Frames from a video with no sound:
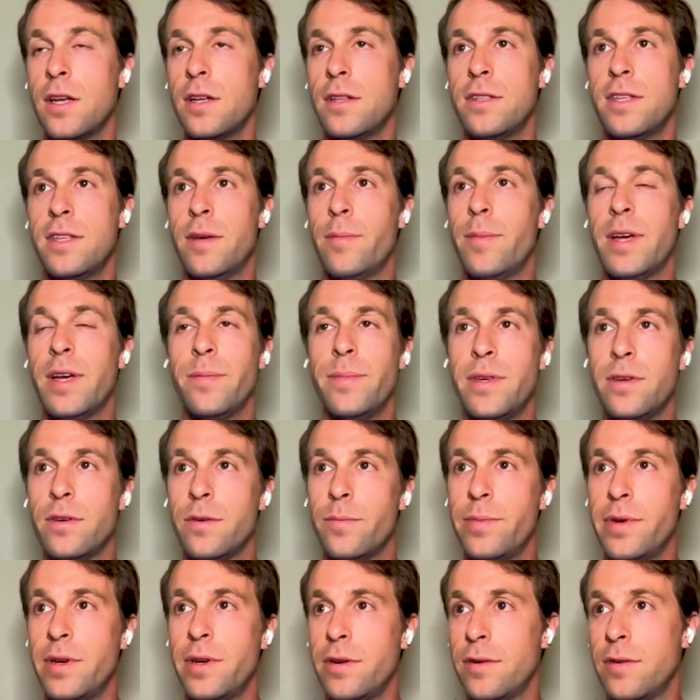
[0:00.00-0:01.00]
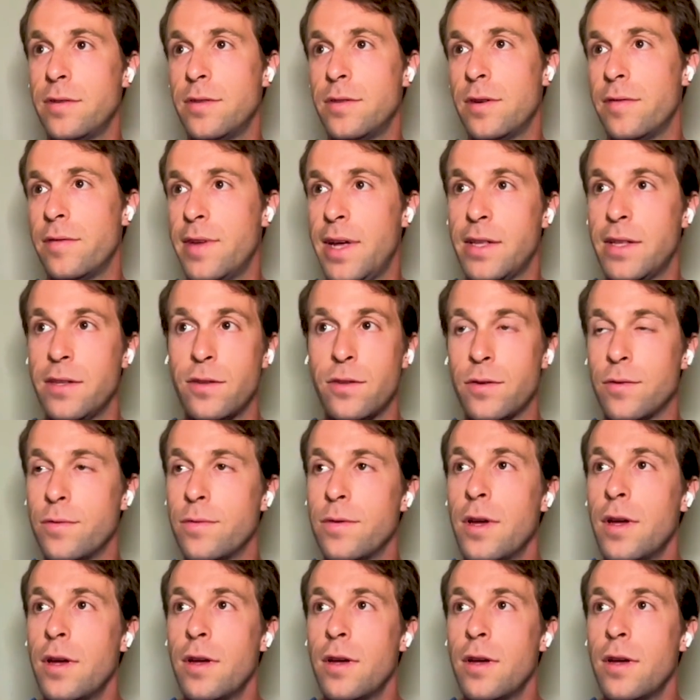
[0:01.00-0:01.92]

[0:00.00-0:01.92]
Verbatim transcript: There might be a period of I don't know